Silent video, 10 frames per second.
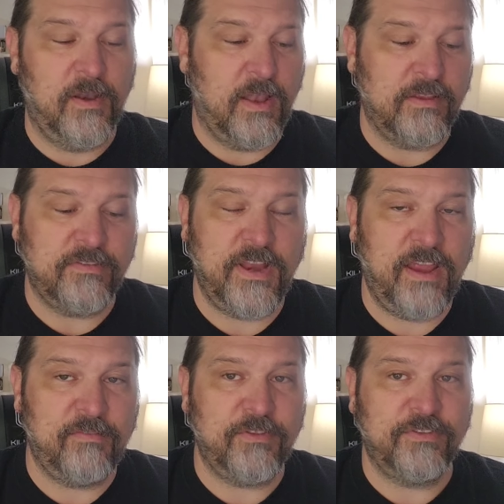Okay, we're
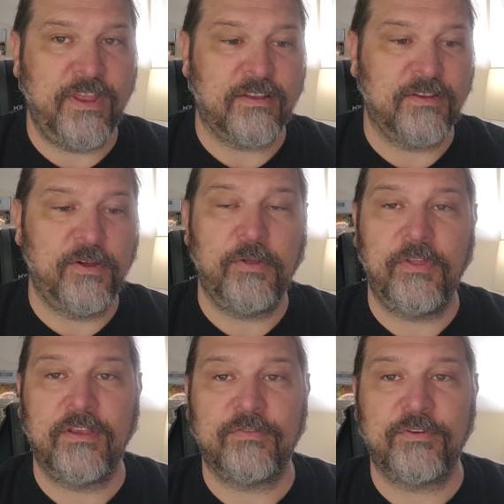getting down there.
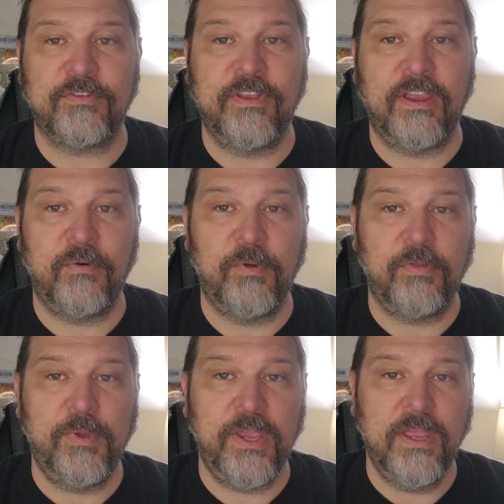We got a little
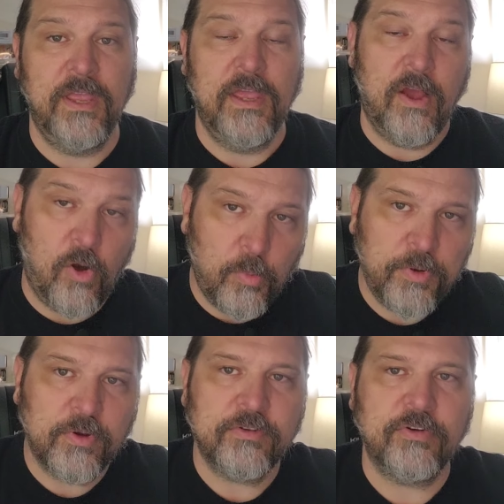less than half the stack to
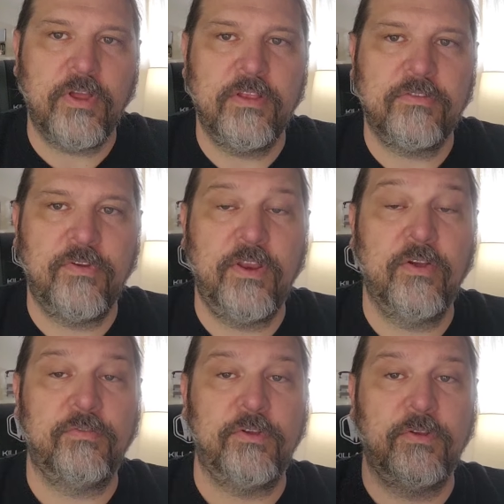go. Thanks for
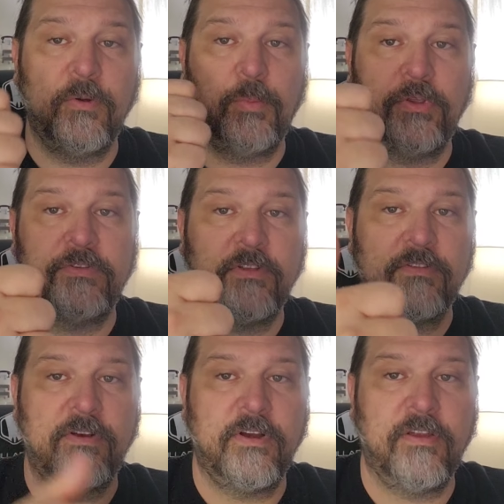sticking with me.
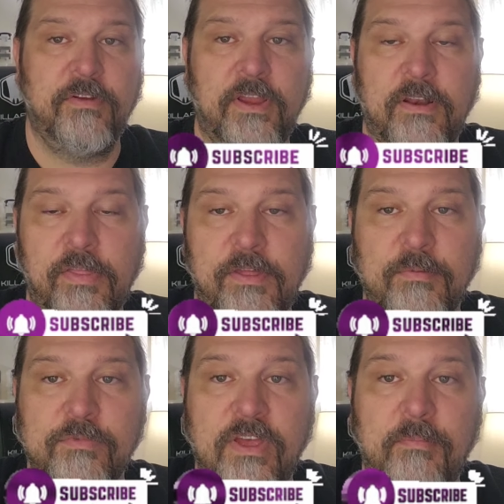Hope you enjoy
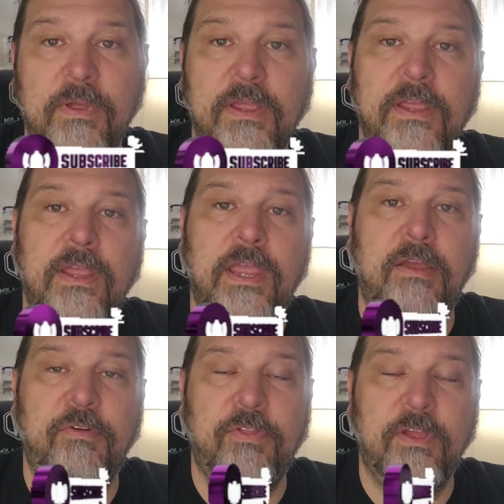this video. If you do,
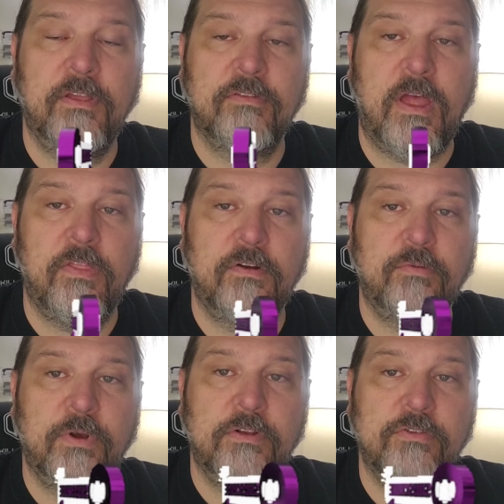please consider giving it
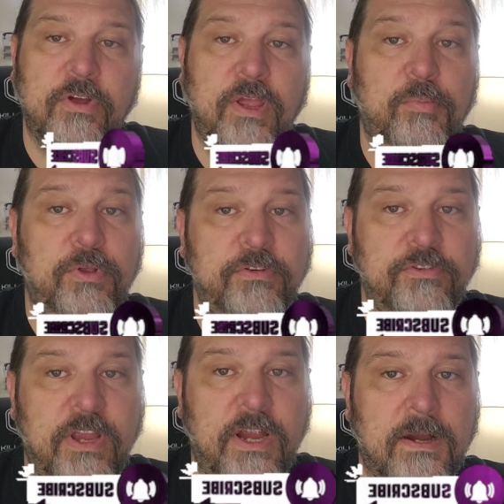a thumbs up.
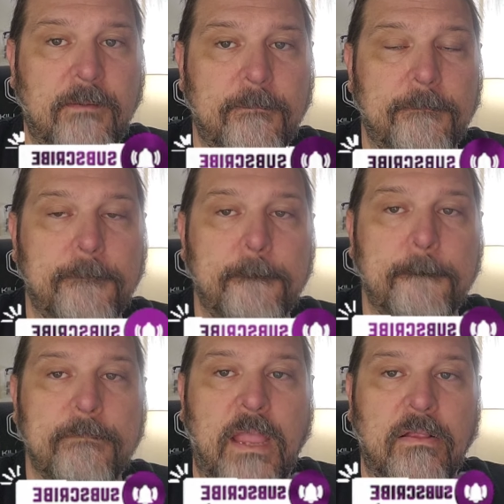If you think
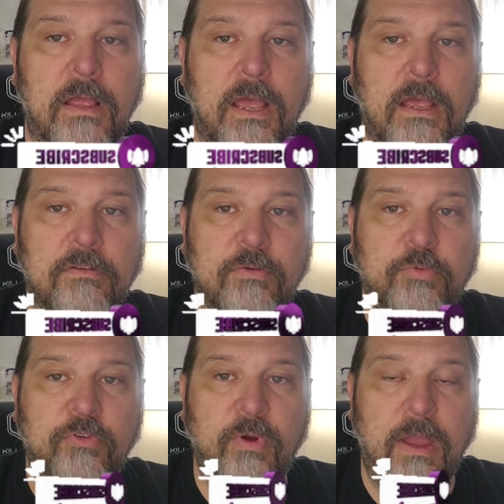others would enjoy it,
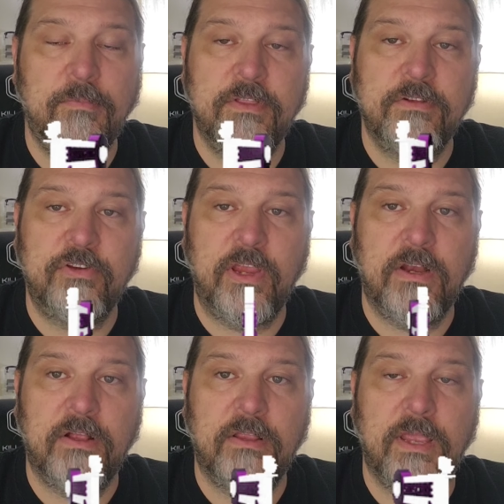please share.
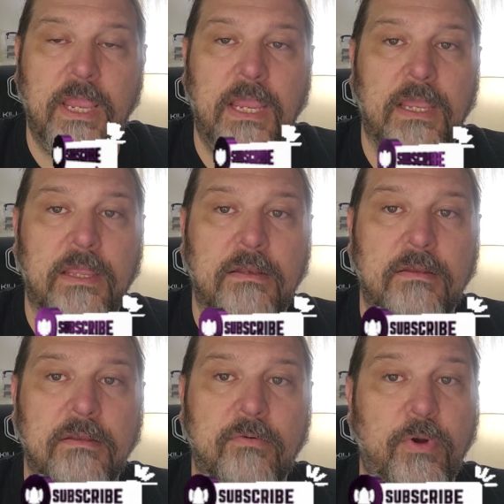
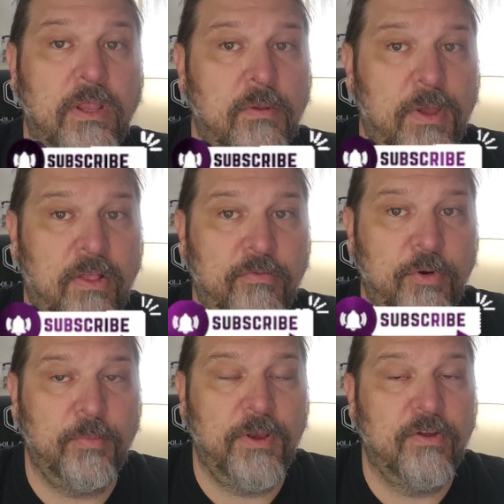Subscribe to the
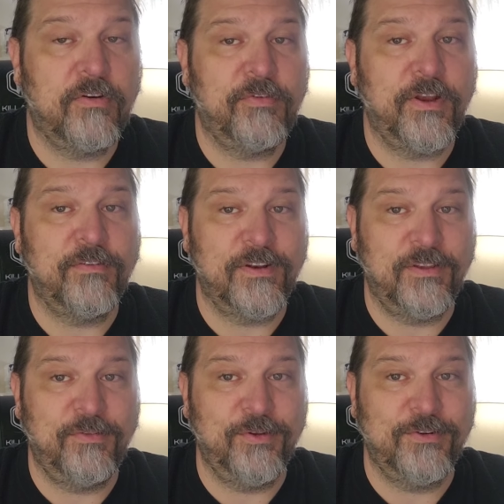channel
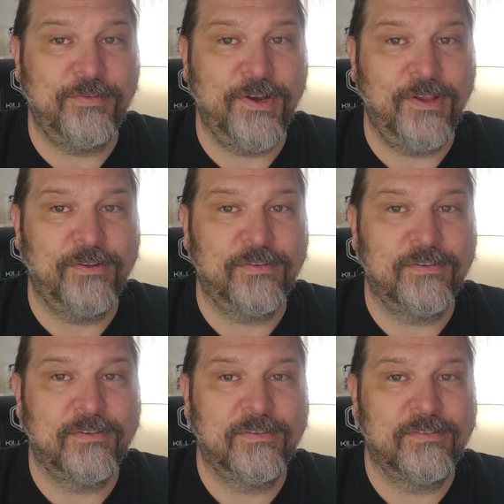and ring the
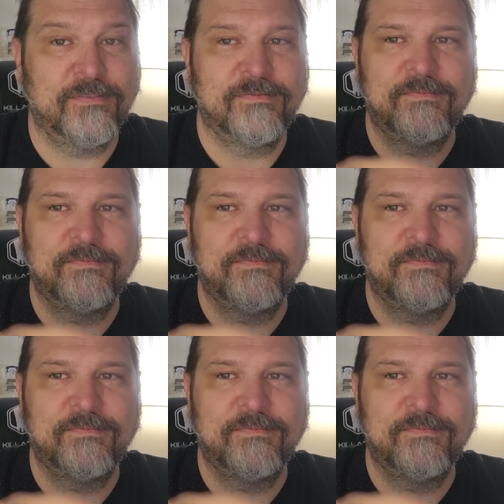bell if you want to